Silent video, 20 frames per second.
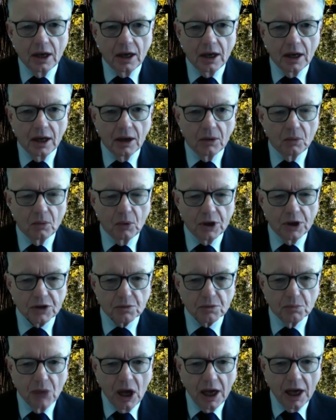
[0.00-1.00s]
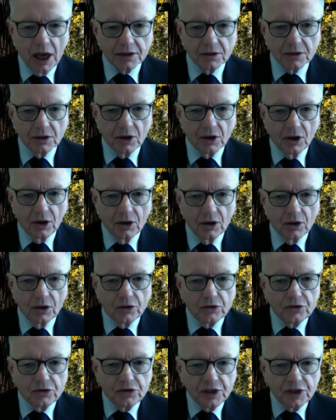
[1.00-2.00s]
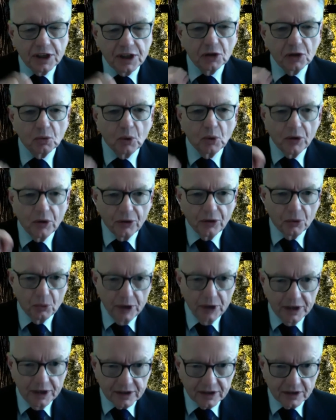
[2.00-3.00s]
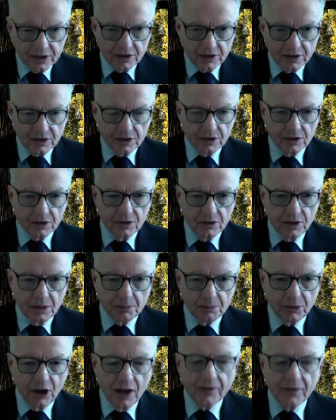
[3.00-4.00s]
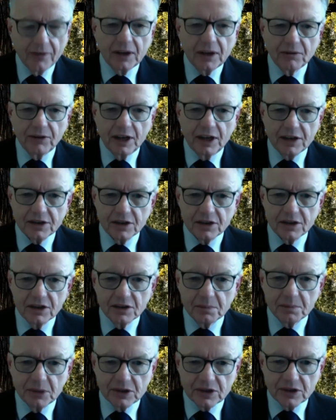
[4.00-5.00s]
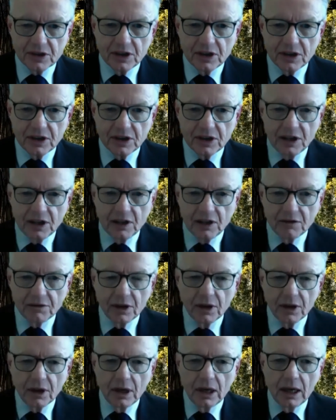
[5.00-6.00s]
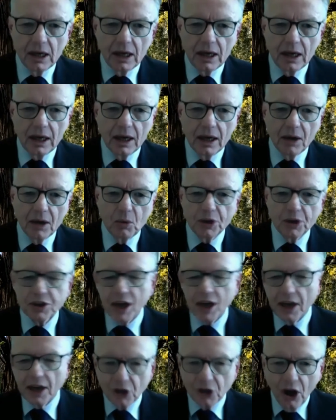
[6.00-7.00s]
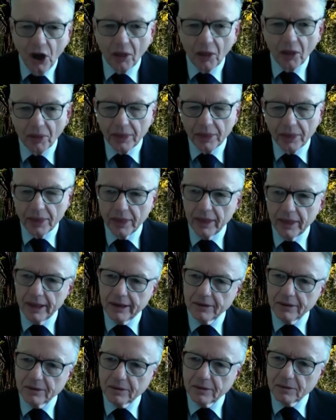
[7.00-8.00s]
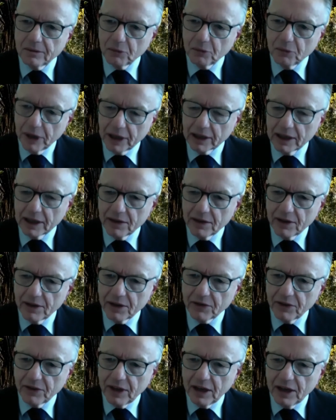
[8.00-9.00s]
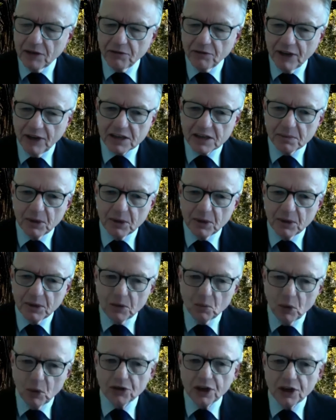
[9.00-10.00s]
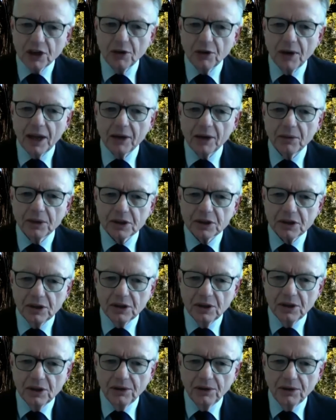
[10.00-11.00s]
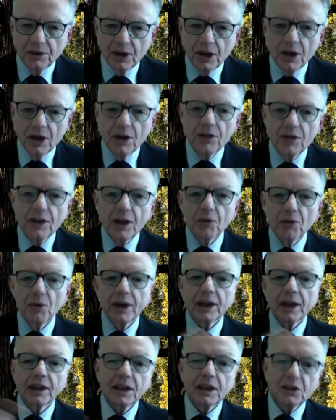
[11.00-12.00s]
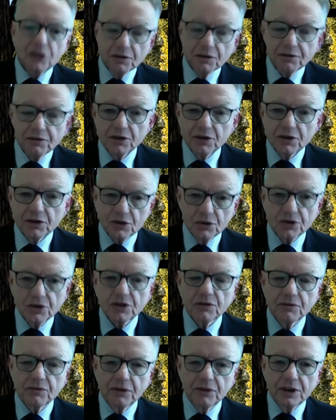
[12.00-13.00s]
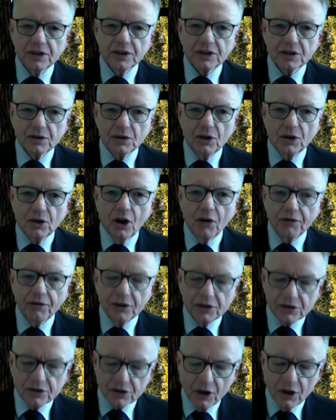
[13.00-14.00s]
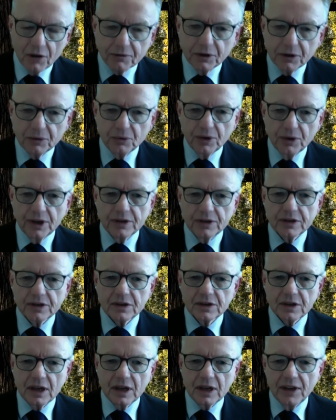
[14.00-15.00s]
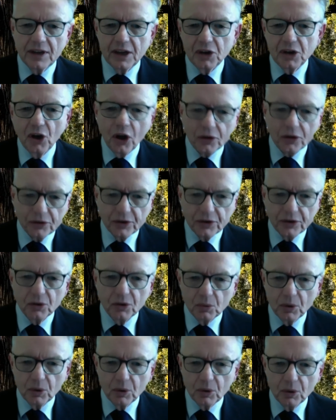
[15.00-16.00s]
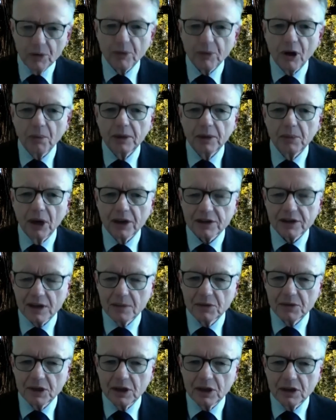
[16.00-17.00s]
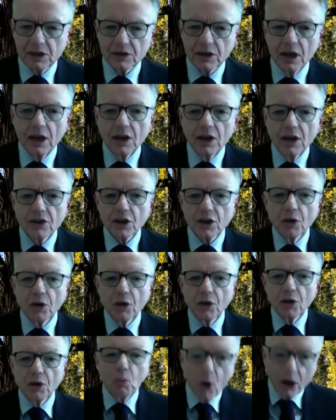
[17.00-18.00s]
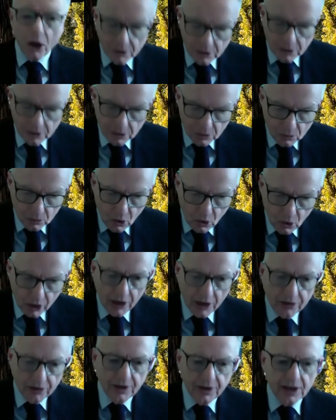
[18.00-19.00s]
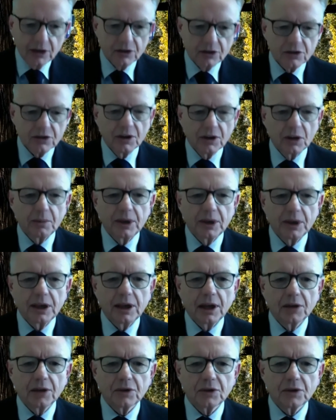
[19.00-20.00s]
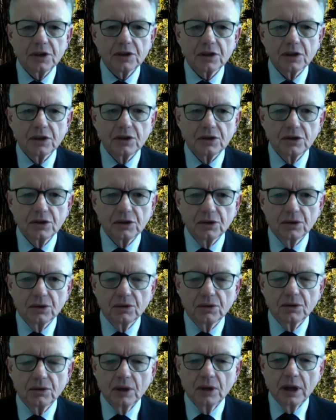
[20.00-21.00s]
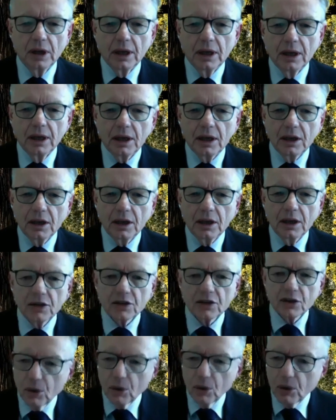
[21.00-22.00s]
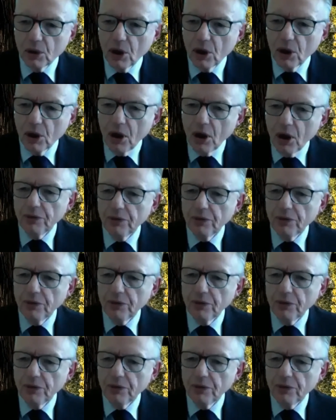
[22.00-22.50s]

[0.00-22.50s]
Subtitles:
which might deal with the risks that private investors perceive, which are not really that the investment won't generate a return. They're really different sorts of risks, often sovereign risks, and they're not dealt with properly by subsidies. So what I think developing countries can do is call on